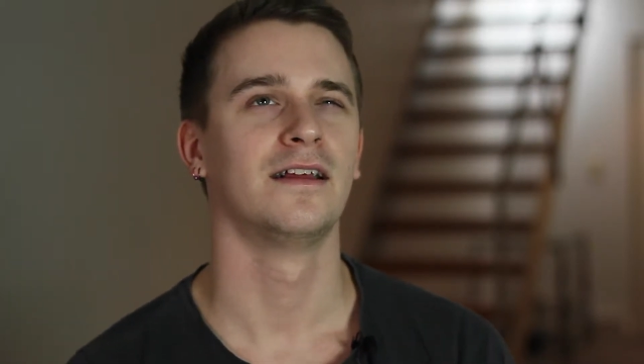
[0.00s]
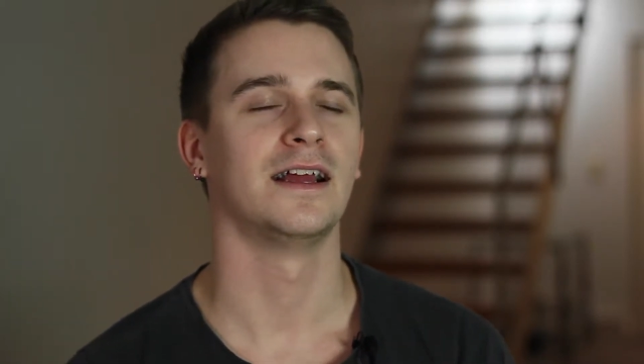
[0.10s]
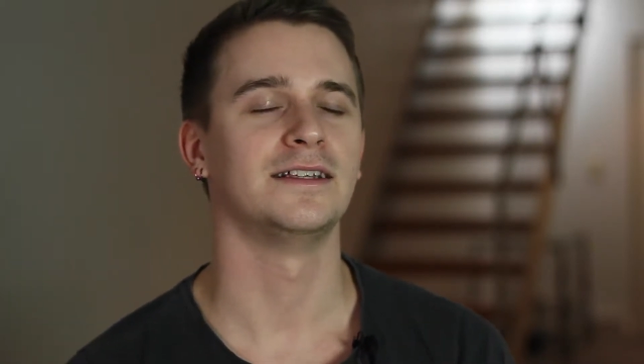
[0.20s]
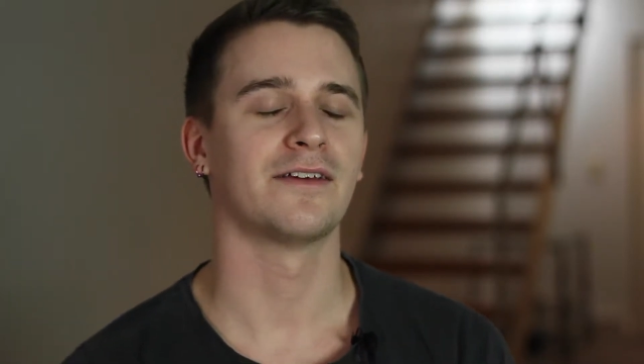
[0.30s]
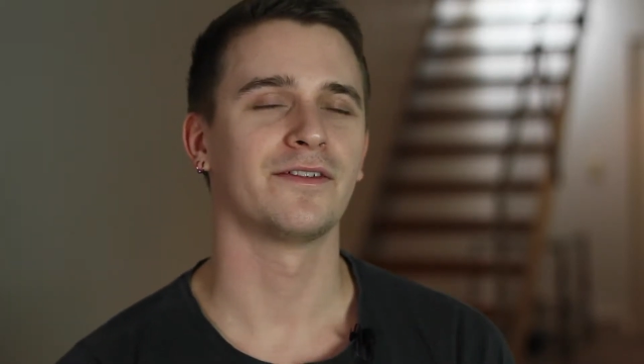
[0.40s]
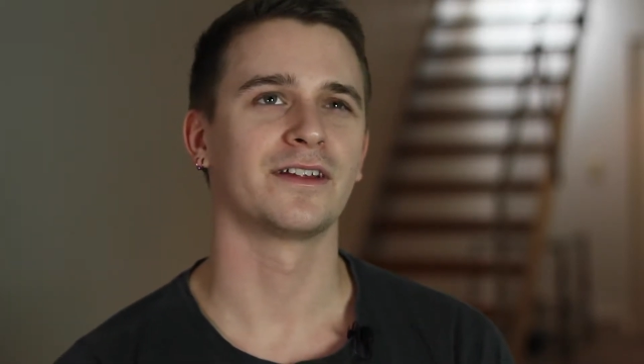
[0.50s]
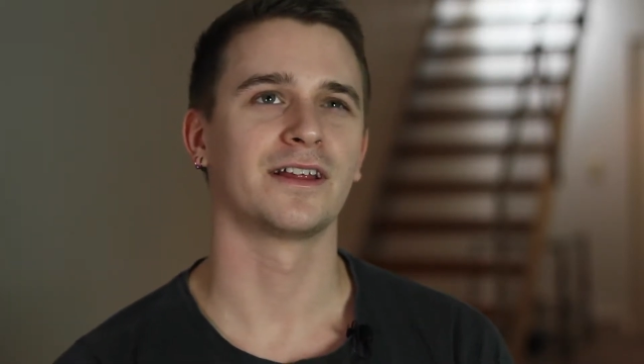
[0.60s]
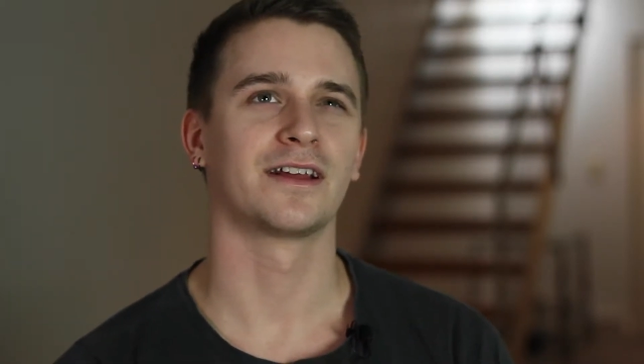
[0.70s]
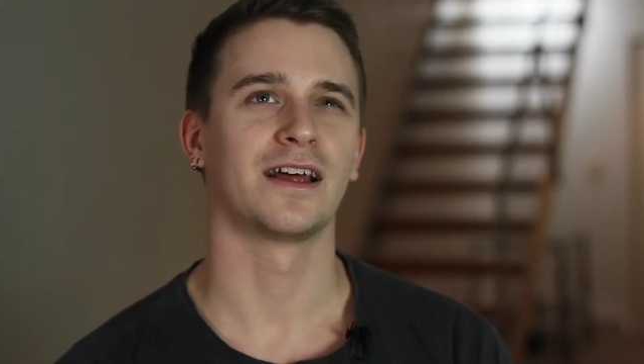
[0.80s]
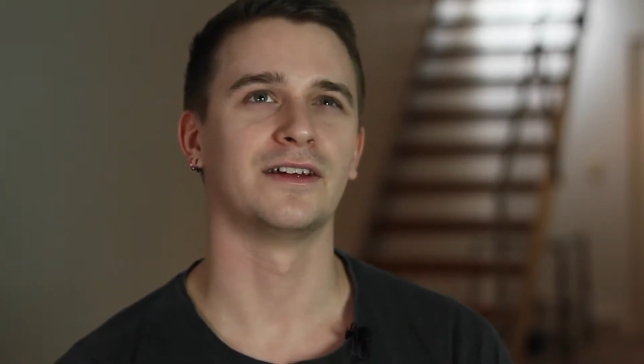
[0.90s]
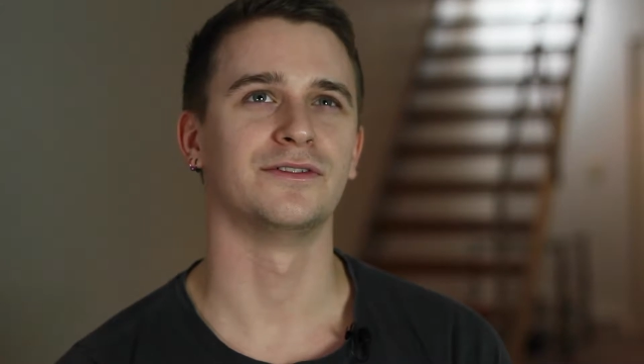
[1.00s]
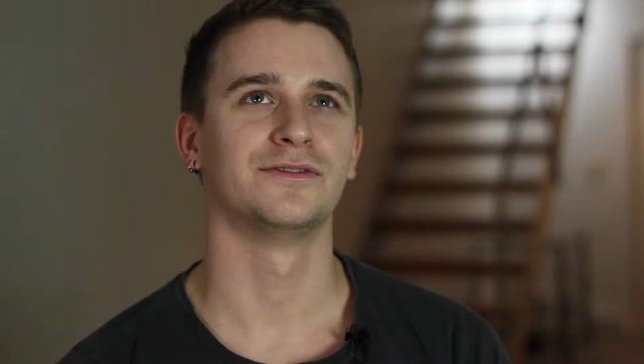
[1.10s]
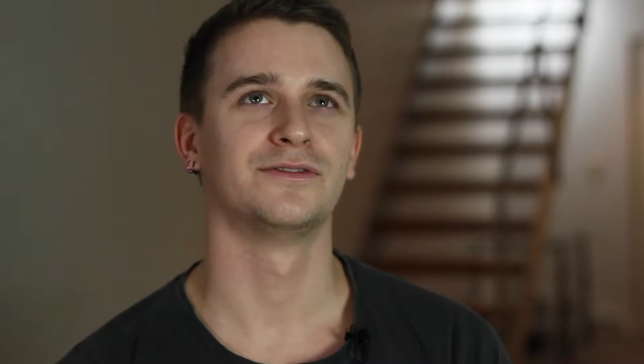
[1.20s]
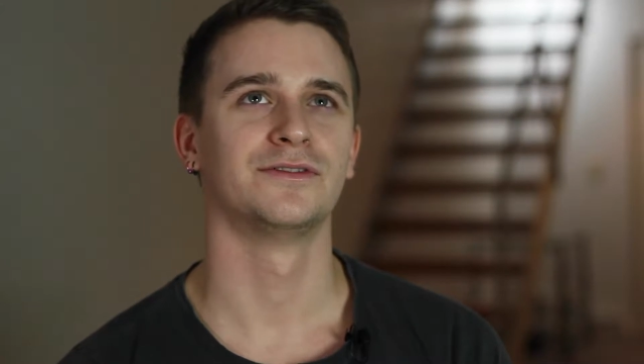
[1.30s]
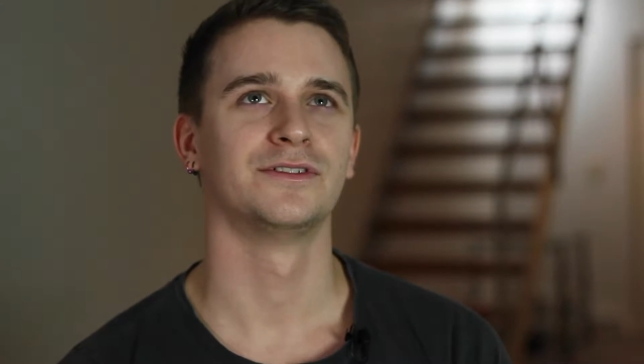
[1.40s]
It definitely kind
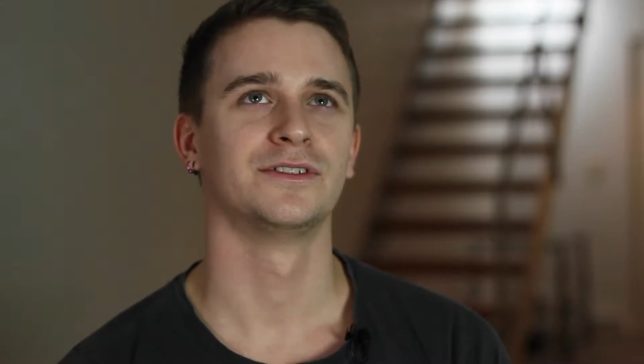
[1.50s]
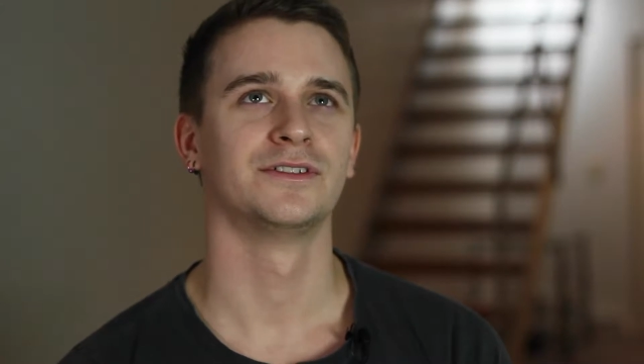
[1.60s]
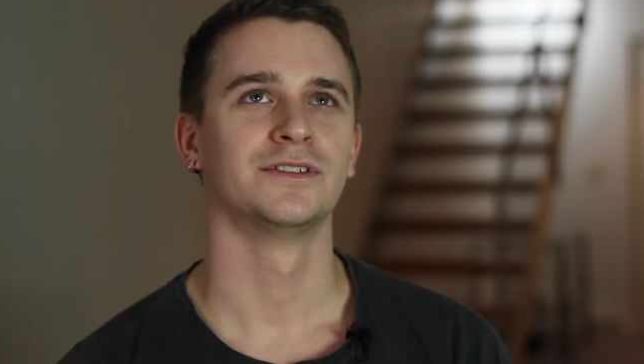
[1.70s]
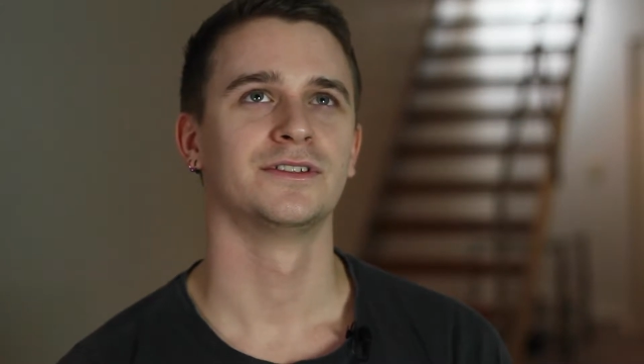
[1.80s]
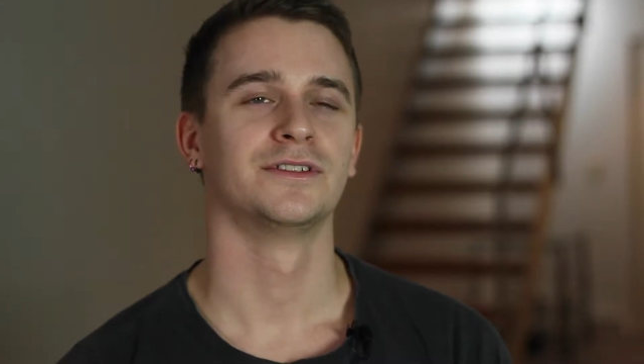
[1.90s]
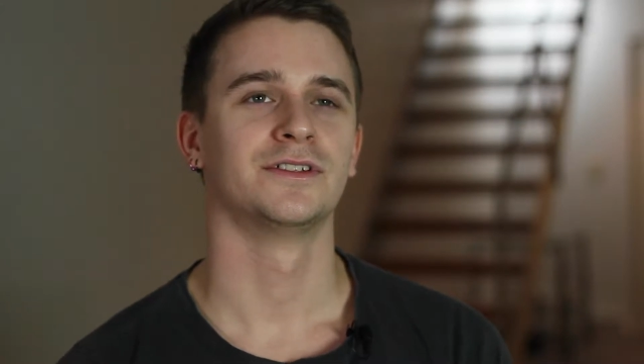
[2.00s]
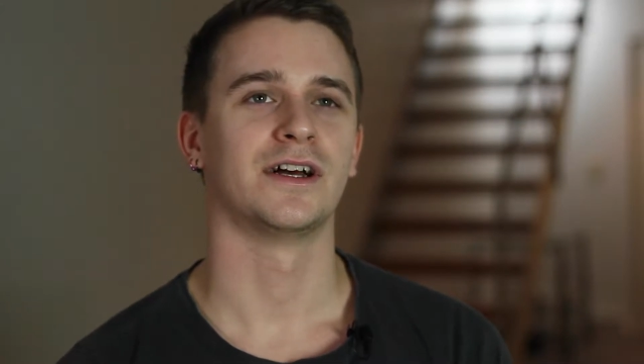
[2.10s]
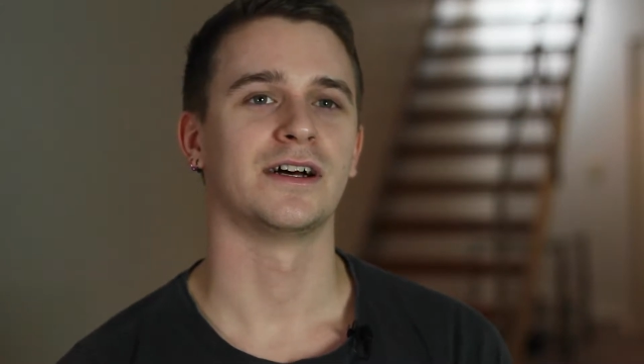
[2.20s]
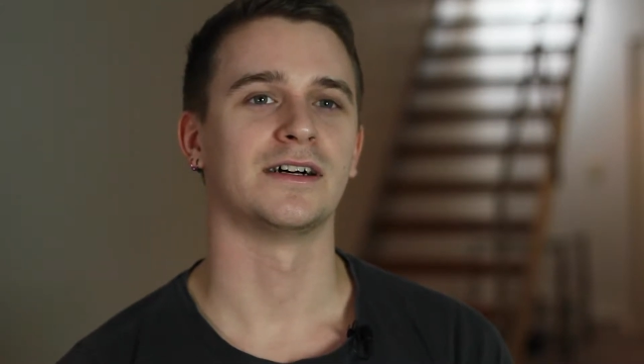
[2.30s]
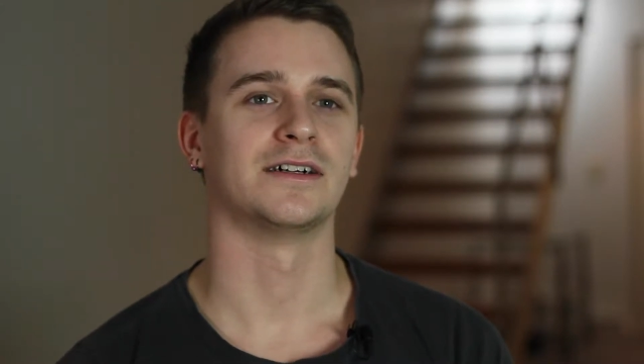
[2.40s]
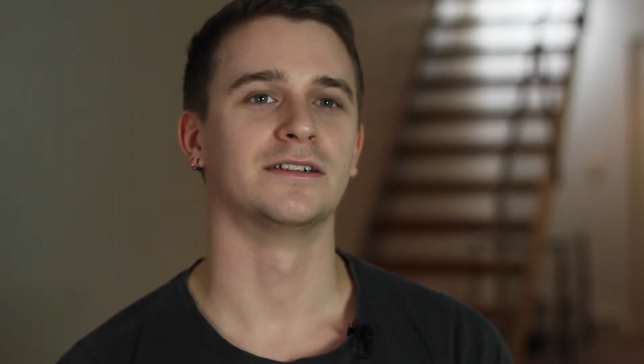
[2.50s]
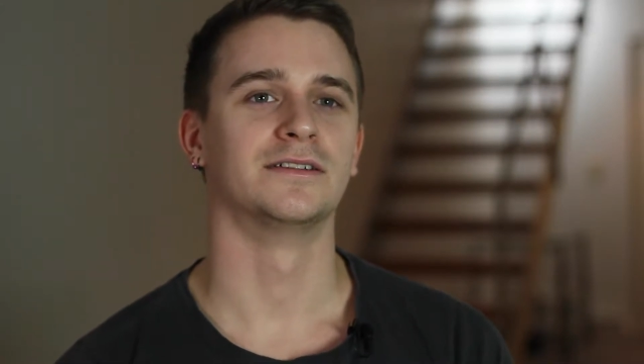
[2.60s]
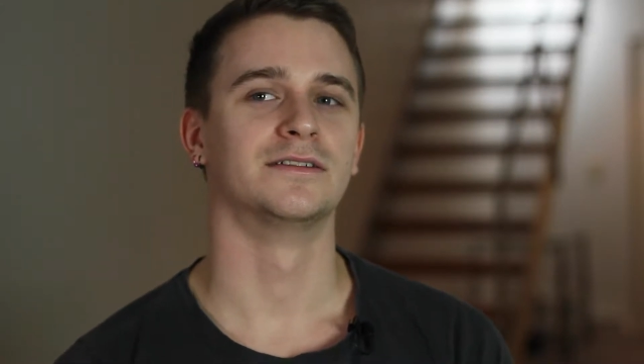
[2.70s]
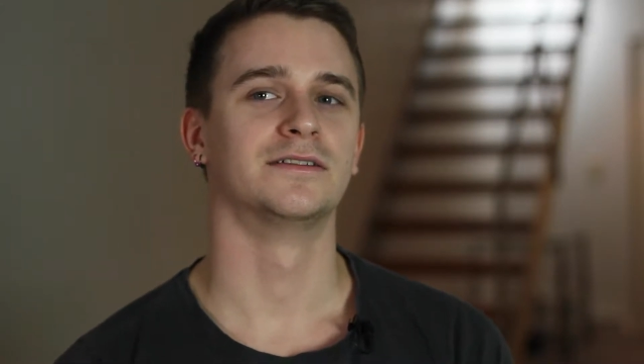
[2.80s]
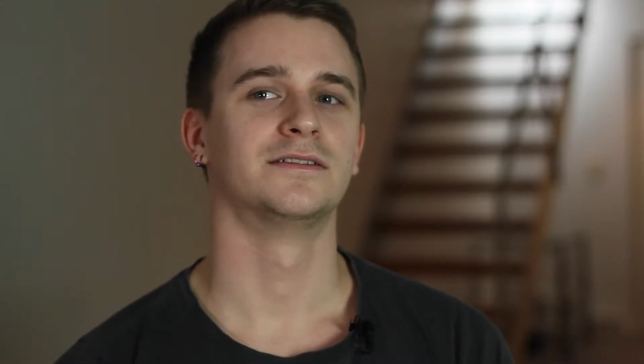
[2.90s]
of